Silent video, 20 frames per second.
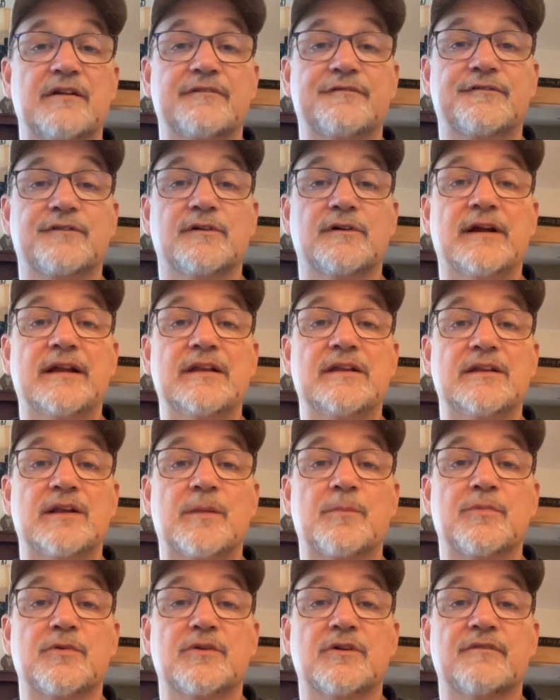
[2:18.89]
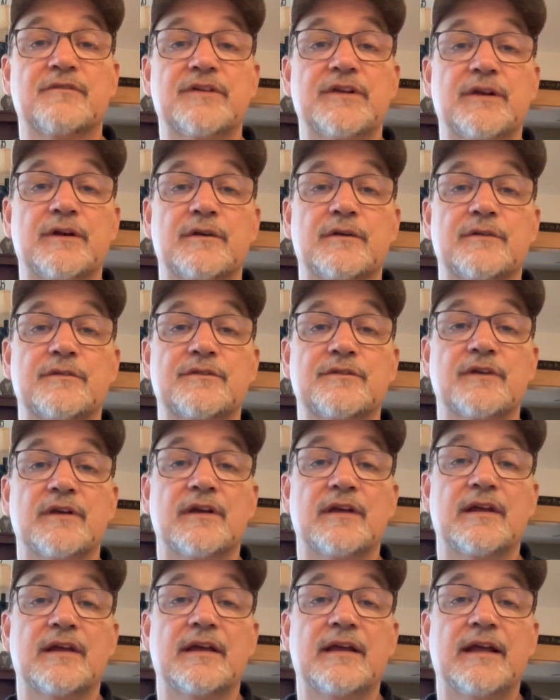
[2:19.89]
it for a number of years,
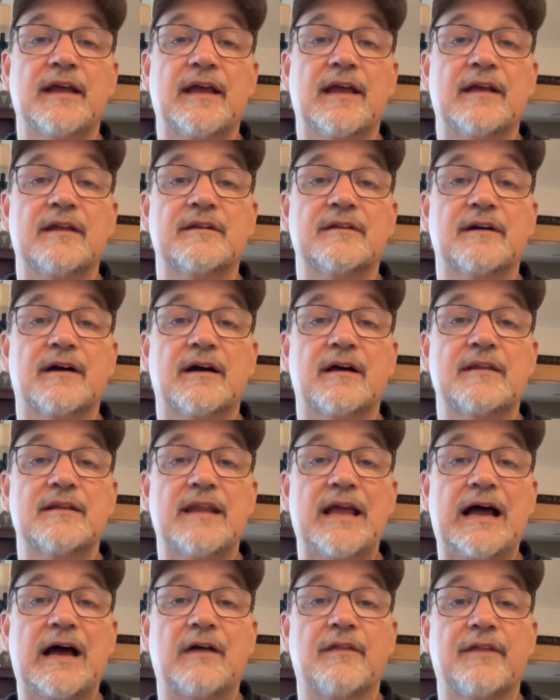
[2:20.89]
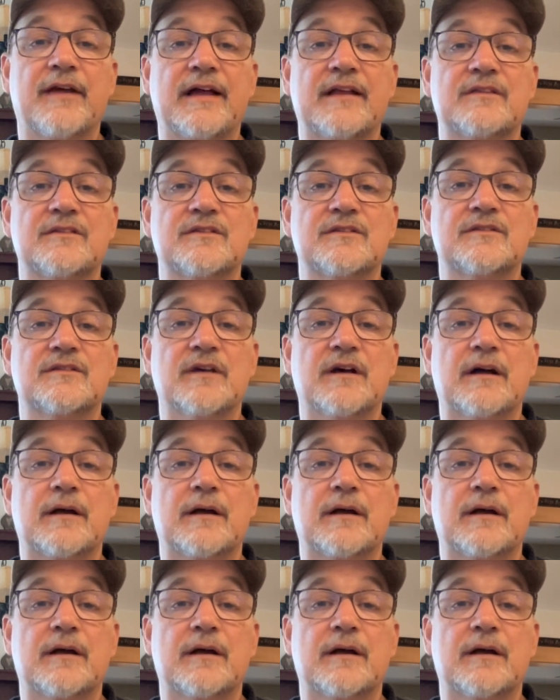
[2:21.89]
and now that's